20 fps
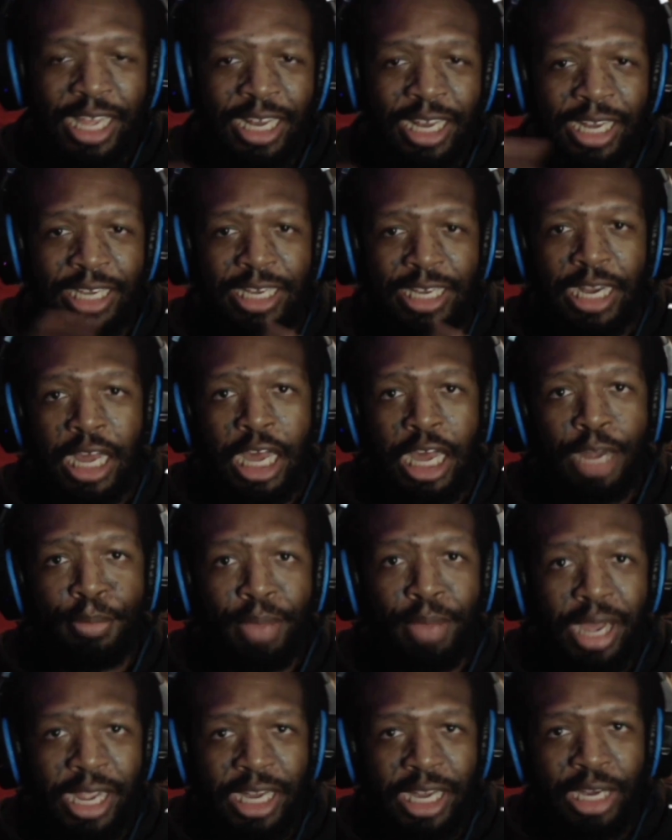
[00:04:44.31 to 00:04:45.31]
like,
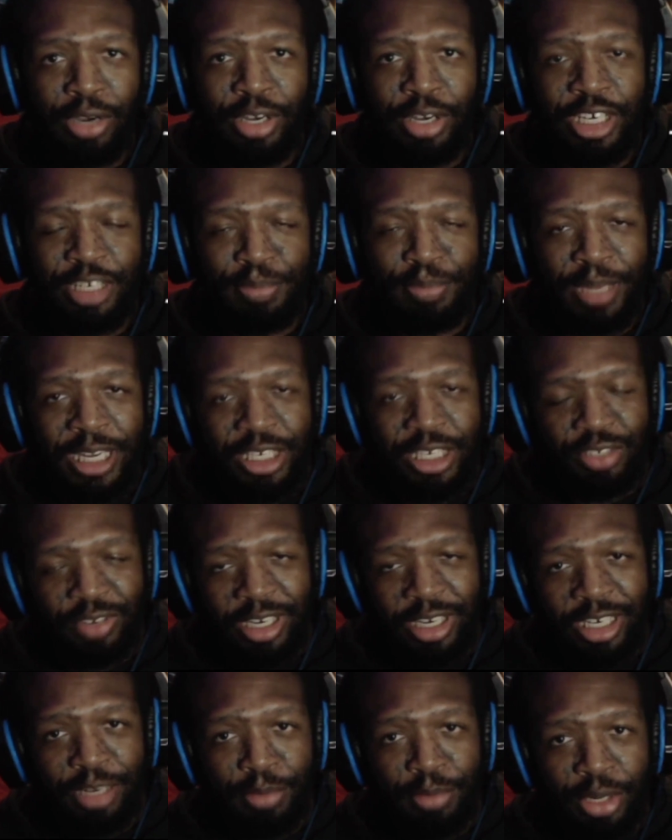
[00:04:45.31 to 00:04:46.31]
non-binary space right
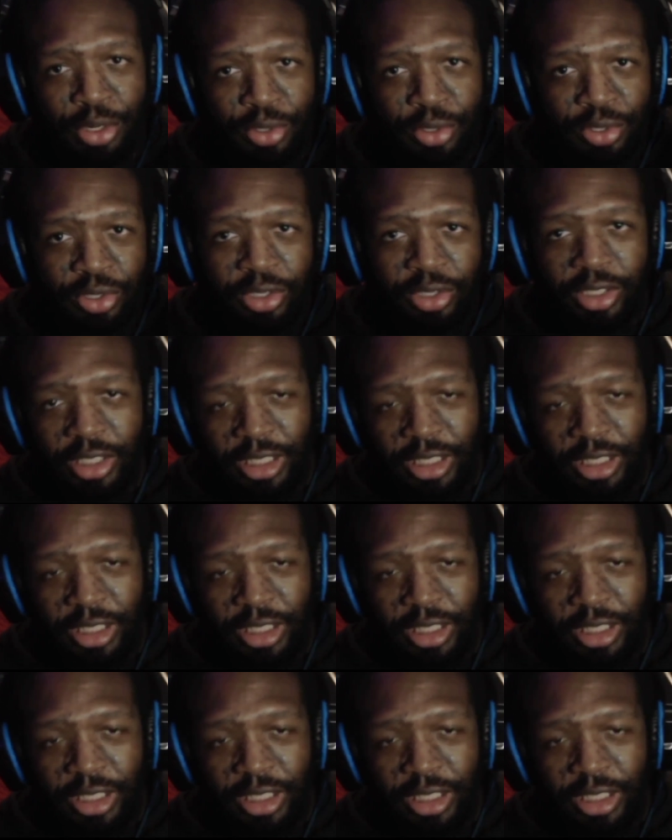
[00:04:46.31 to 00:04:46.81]
in the middle,